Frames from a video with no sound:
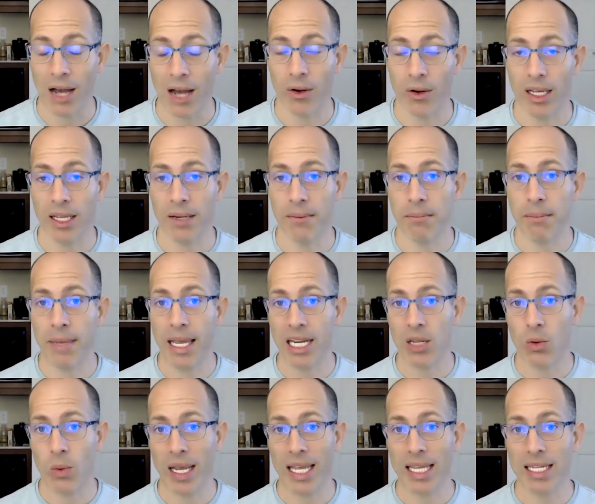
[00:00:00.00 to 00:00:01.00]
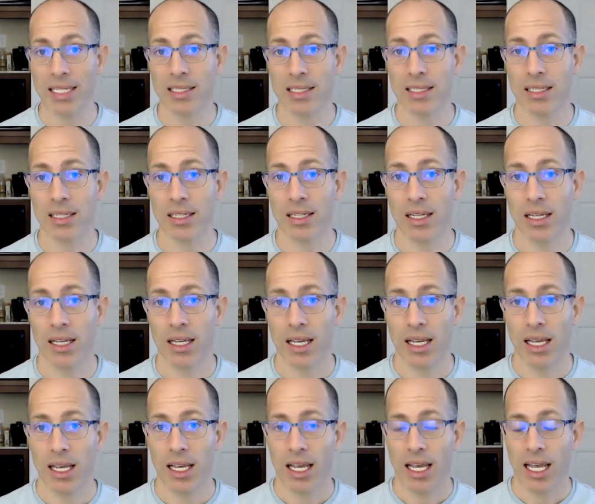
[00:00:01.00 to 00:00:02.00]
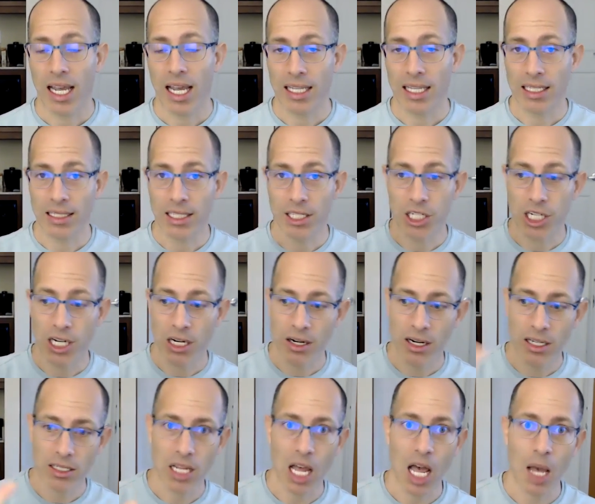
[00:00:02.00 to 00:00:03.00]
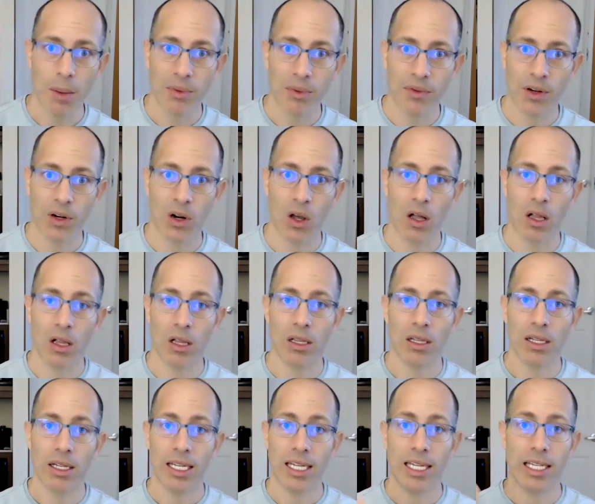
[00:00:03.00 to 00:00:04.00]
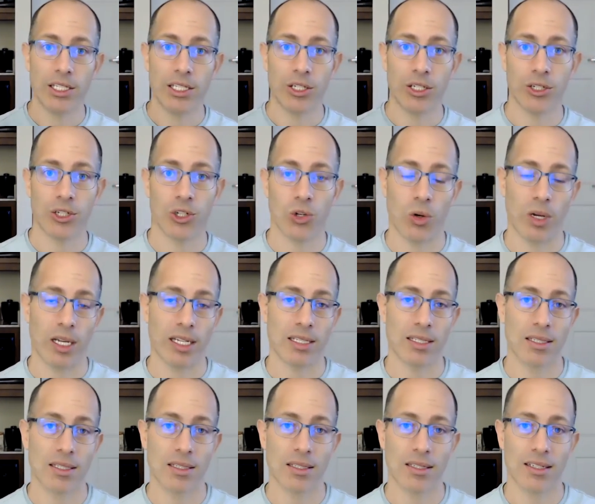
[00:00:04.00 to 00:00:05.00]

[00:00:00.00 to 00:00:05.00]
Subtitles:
out in many ways. And then the cherry on top of it all is your choice.